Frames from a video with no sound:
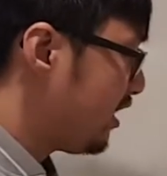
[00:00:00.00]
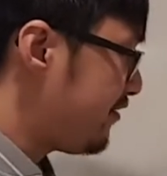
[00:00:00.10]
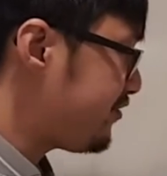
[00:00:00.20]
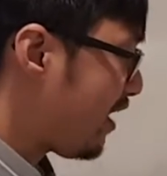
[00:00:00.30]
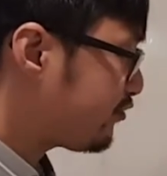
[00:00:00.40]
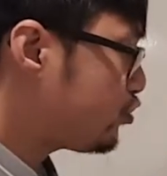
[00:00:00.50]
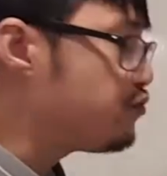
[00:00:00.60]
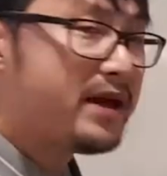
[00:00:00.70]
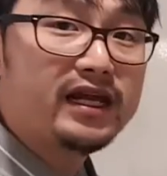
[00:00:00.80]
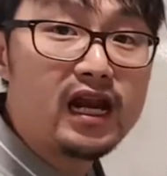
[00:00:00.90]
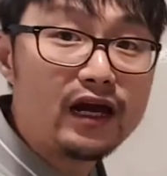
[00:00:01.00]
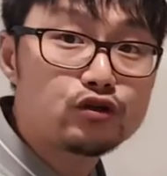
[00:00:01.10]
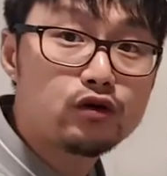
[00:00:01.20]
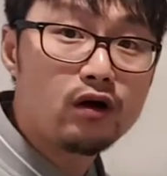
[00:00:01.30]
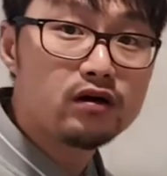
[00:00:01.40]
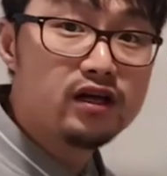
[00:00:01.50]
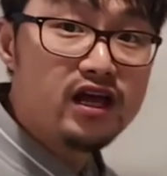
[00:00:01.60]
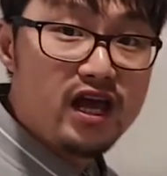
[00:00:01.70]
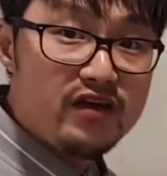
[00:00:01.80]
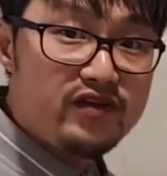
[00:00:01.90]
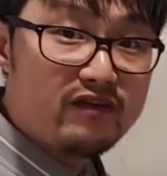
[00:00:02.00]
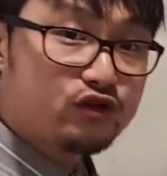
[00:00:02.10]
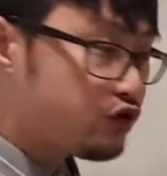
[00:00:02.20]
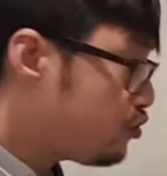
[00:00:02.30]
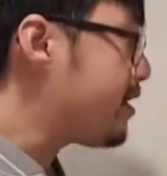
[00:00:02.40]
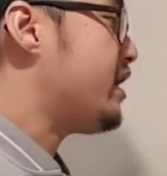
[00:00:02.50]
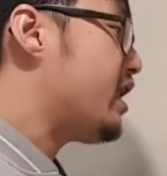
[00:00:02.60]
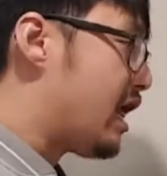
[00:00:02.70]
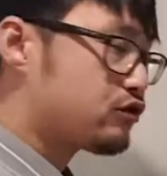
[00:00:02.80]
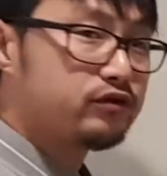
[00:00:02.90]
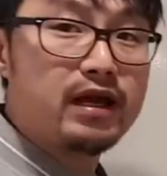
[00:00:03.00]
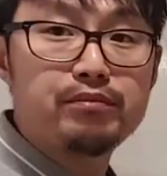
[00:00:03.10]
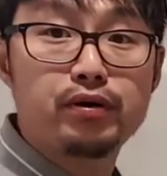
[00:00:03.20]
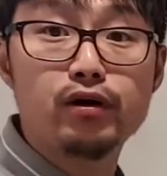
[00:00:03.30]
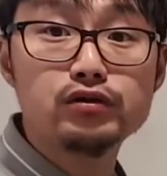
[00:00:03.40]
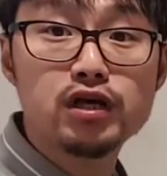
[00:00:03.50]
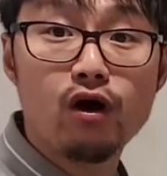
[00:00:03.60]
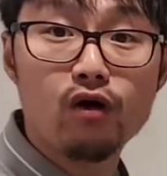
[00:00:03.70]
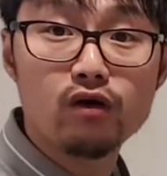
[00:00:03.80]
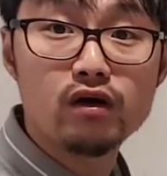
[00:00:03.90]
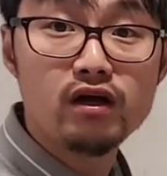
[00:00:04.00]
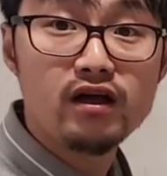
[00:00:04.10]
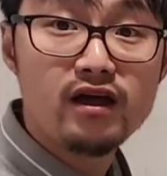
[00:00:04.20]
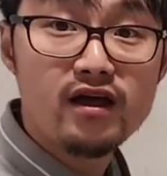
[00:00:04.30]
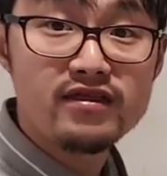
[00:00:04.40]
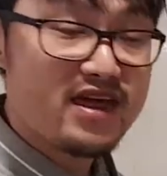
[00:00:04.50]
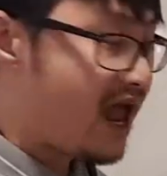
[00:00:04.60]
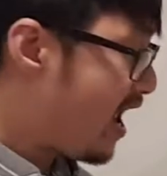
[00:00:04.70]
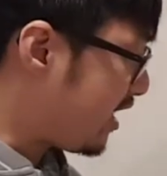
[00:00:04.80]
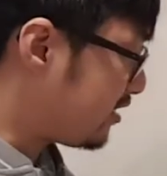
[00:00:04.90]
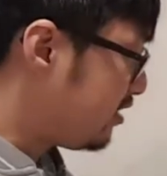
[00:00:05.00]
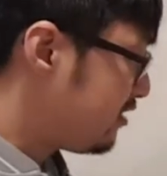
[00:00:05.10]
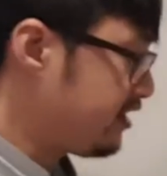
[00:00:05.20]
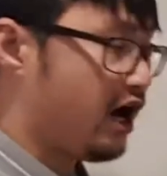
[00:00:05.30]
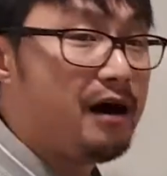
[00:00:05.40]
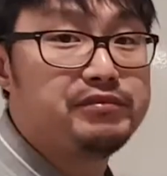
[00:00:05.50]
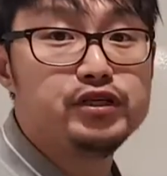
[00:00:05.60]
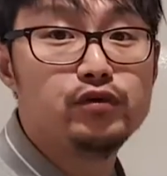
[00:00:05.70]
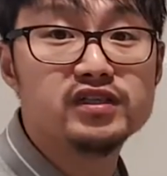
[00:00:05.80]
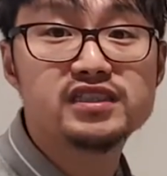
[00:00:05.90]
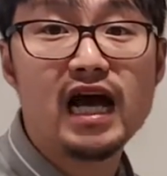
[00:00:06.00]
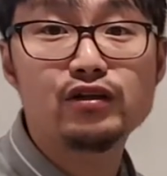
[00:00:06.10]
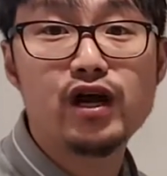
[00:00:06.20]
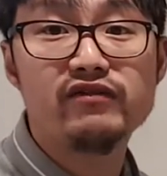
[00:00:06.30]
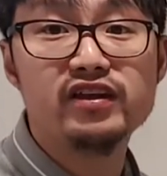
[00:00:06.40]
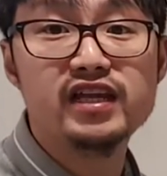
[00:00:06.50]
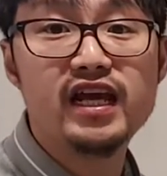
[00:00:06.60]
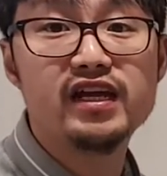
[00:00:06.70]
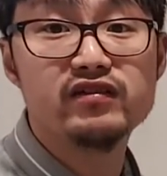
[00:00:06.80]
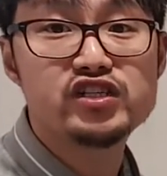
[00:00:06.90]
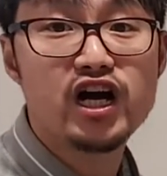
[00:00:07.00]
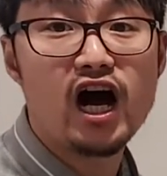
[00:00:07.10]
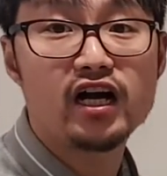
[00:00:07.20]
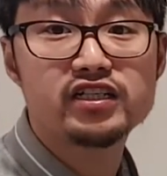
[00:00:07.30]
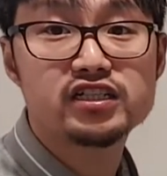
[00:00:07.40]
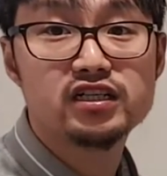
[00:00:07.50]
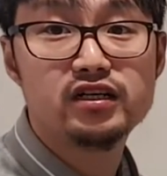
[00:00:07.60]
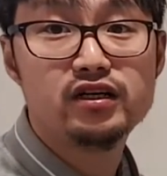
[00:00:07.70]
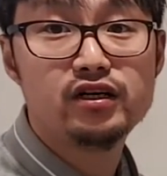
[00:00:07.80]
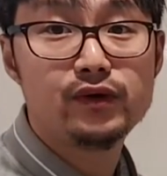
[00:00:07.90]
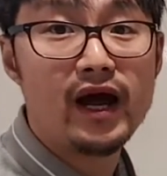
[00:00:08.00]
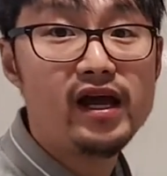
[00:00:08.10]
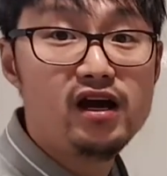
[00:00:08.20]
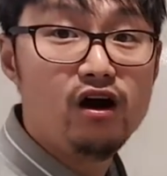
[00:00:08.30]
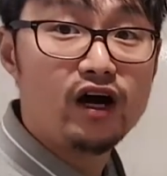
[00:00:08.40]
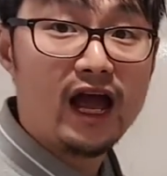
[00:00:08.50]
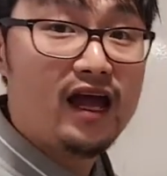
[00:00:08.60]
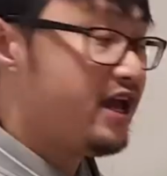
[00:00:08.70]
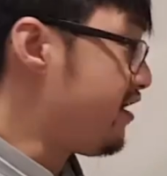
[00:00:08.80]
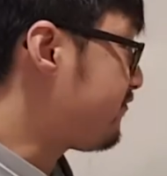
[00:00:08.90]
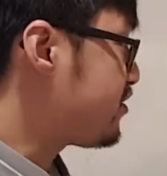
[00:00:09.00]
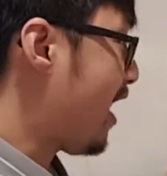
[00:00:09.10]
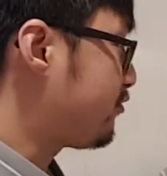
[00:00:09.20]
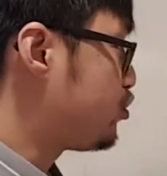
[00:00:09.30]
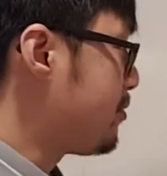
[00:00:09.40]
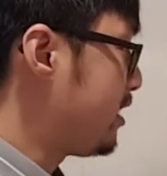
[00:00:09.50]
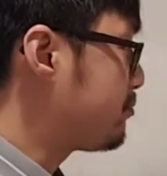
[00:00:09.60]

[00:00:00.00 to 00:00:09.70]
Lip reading: if you have too many electrons, and proton, then the object will start to have a negative charge, right? Okay, if you have too many